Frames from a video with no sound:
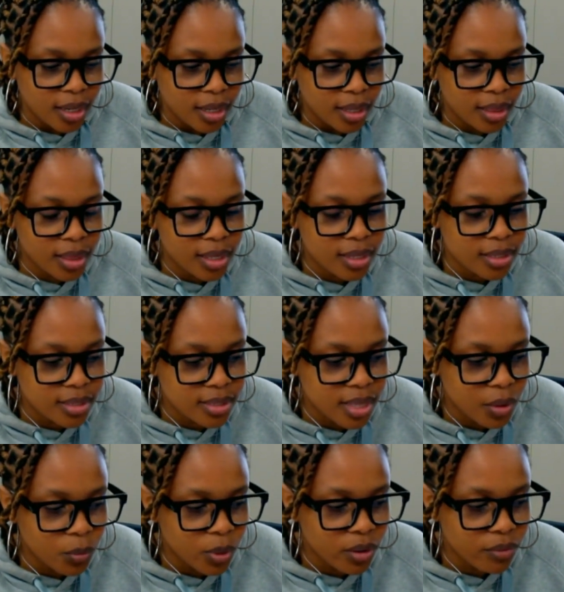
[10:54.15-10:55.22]
things
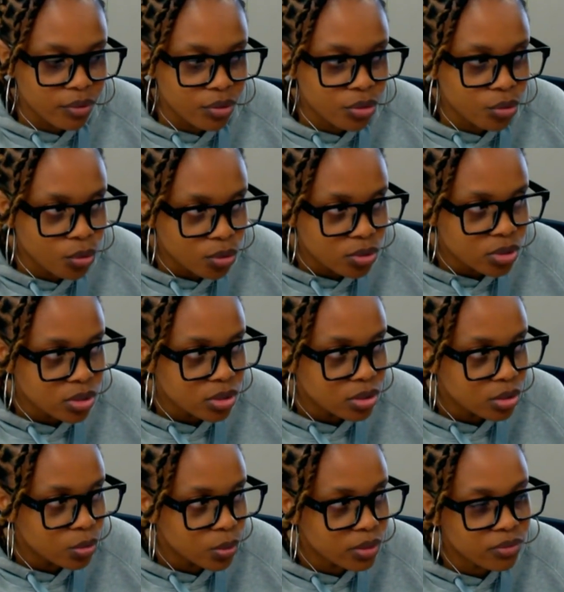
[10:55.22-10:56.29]
that we've thought
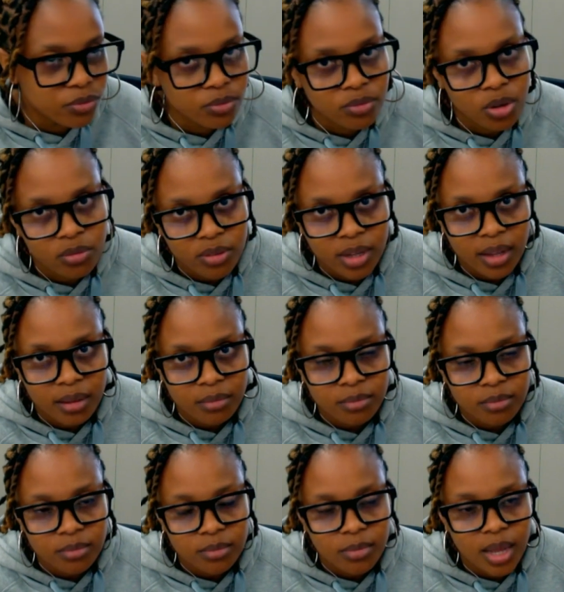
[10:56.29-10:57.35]
we've
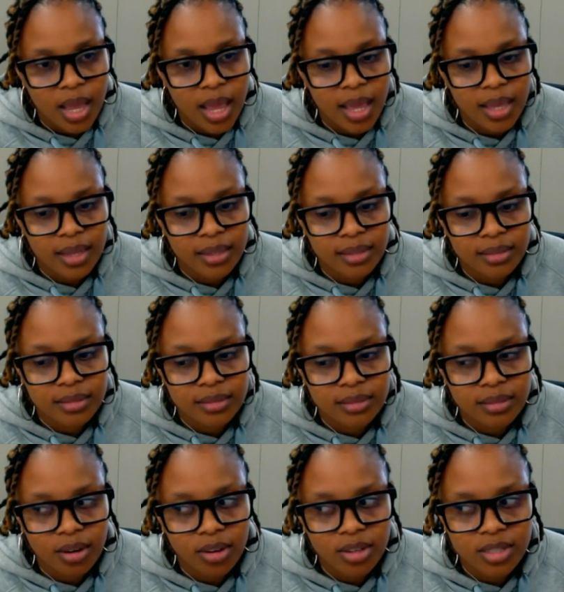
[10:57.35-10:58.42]
overcome
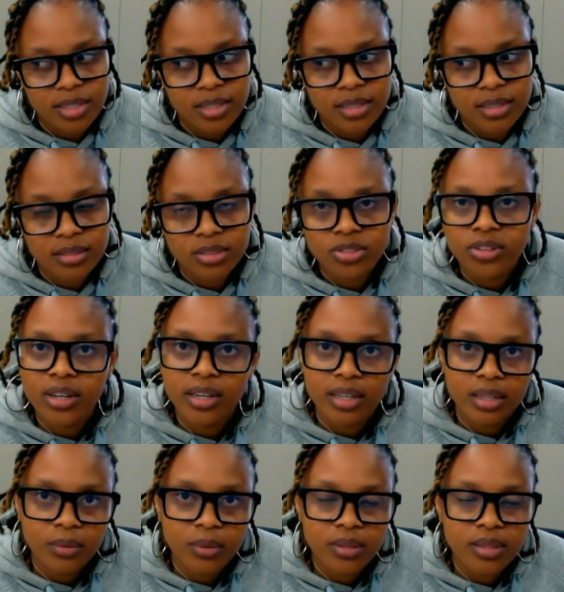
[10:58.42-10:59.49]
and are still
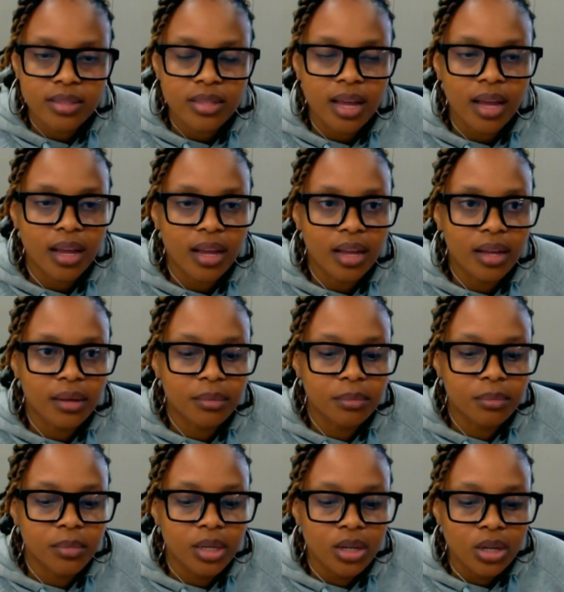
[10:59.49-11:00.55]
struggling
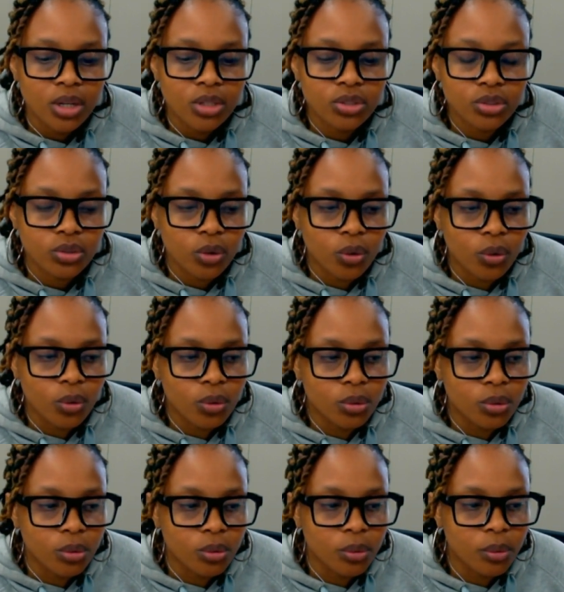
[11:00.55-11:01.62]
with.
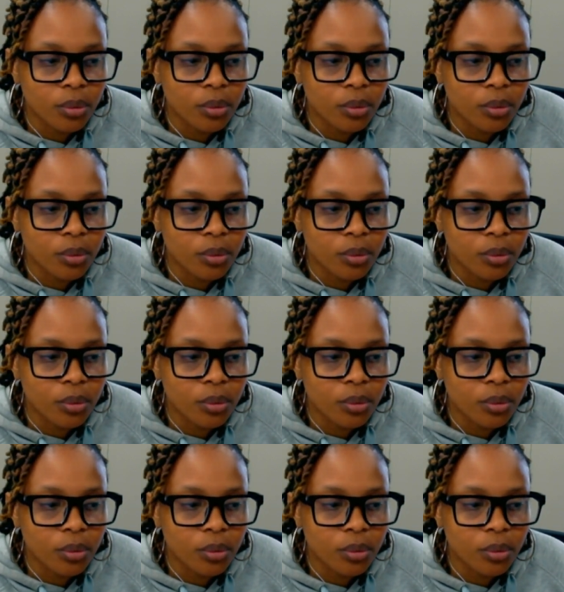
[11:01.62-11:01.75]
So